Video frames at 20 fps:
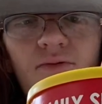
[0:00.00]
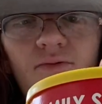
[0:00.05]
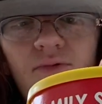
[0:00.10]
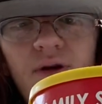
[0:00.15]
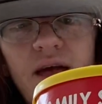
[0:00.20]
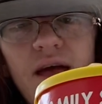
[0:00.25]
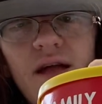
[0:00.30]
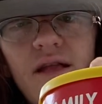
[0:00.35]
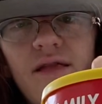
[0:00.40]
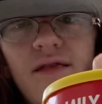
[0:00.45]
we
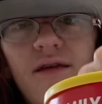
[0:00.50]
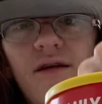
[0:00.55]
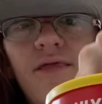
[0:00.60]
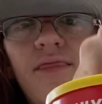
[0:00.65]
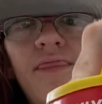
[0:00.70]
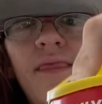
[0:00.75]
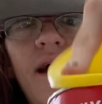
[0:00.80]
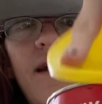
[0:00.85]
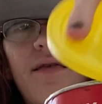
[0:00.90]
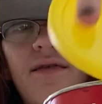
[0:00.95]
get the
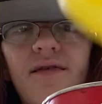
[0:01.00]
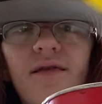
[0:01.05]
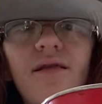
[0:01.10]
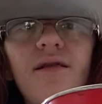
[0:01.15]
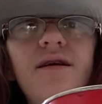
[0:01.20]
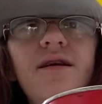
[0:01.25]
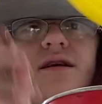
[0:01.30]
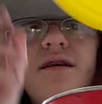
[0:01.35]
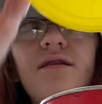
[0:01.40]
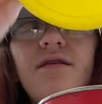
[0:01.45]

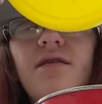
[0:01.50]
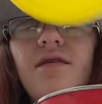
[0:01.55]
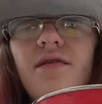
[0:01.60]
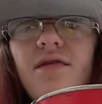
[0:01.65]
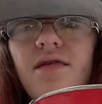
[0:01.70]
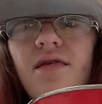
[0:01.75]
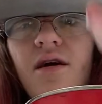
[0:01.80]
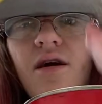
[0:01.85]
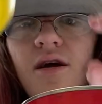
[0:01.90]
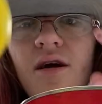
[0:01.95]

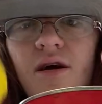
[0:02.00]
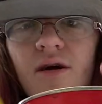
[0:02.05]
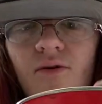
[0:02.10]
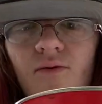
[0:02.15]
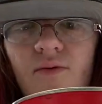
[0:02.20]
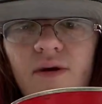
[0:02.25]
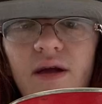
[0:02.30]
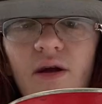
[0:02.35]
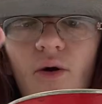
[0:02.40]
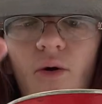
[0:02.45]
Nestle's
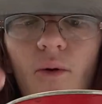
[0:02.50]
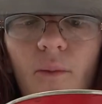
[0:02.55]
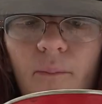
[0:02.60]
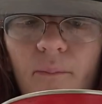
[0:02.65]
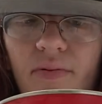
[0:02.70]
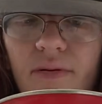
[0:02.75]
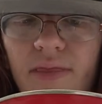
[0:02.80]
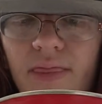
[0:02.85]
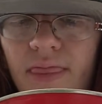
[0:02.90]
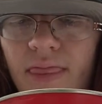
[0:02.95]
and
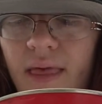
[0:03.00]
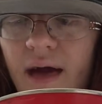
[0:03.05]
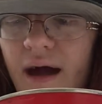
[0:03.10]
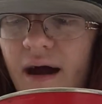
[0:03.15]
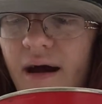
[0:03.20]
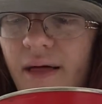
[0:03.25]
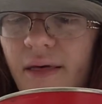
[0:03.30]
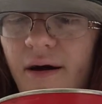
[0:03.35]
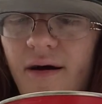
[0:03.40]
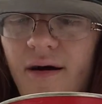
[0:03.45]
open
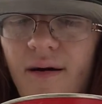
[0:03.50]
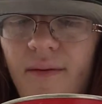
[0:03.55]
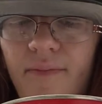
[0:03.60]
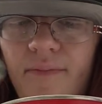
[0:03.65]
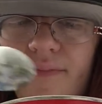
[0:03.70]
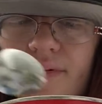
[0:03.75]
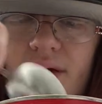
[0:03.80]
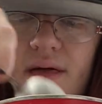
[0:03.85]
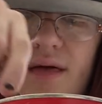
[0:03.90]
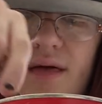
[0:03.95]
that up.